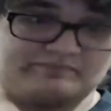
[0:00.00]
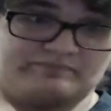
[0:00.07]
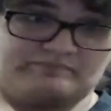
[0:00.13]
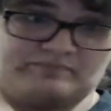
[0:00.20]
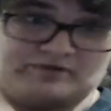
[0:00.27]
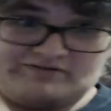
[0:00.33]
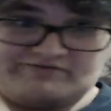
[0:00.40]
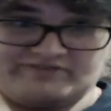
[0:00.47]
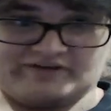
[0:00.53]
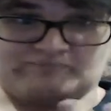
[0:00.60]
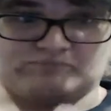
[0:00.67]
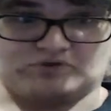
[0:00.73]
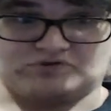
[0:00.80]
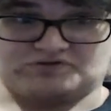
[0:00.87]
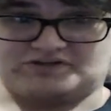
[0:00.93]
put a fake
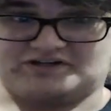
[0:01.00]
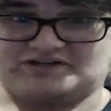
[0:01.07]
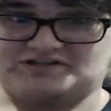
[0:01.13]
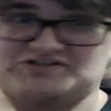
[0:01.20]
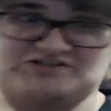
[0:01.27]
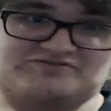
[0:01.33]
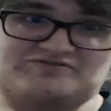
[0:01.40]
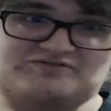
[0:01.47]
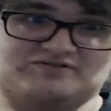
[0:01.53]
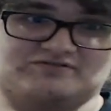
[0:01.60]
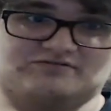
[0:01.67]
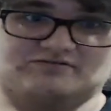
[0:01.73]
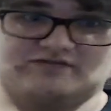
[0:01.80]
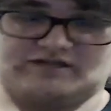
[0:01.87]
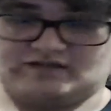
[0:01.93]
bolt on it just for
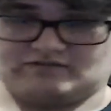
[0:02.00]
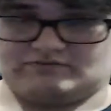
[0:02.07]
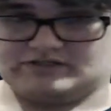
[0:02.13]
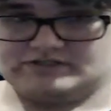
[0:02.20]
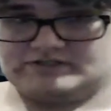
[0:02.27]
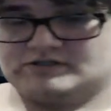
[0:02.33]
LOLs.